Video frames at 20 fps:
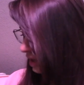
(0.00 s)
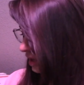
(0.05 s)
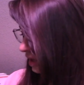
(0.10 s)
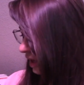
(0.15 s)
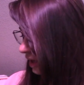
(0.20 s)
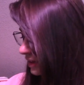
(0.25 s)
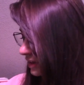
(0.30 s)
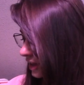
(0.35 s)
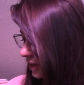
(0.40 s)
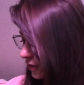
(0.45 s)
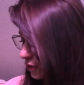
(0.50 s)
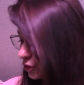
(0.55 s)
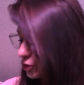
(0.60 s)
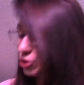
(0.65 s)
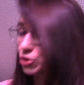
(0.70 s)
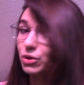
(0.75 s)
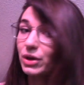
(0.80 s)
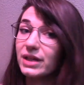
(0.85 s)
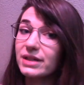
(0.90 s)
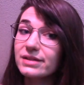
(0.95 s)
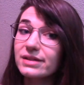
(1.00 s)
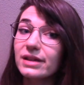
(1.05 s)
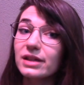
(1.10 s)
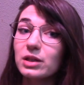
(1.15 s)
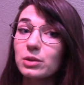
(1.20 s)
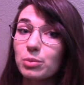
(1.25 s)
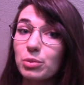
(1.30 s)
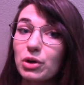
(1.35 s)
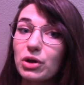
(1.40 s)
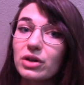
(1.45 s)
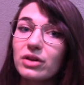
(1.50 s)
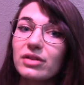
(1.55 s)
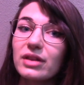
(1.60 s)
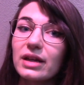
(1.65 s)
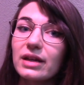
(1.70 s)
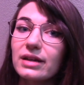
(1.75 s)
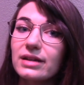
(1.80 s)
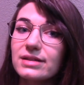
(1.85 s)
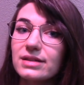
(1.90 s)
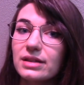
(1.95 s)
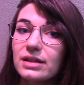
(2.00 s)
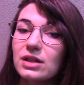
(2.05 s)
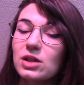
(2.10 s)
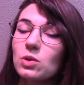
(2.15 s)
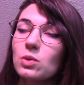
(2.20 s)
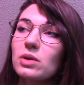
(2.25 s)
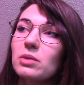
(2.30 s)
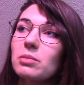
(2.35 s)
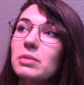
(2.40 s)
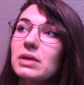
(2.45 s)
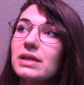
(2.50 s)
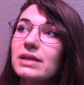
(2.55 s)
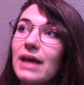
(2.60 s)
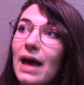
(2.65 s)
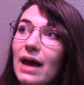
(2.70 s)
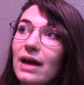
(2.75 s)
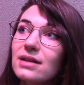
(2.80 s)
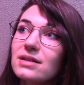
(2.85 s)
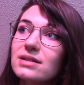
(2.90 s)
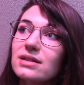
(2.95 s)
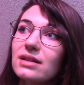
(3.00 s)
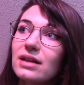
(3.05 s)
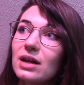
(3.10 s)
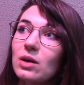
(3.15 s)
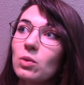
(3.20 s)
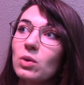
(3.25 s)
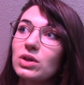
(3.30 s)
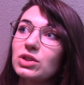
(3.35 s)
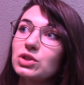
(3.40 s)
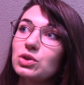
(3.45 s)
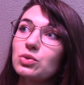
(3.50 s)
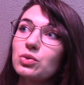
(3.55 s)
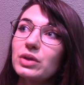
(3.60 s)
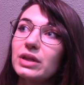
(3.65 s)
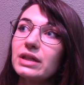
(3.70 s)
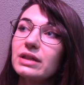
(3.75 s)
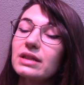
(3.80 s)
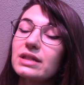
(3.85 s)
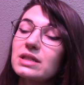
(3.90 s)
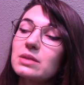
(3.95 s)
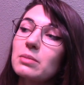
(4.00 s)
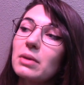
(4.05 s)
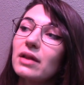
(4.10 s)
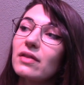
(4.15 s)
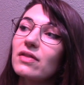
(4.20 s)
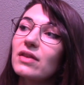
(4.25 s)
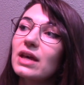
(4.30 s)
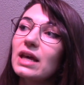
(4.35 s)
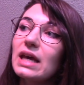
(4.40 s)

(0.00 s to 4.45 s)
Another translated book that isn't here with me yet that I want to read this month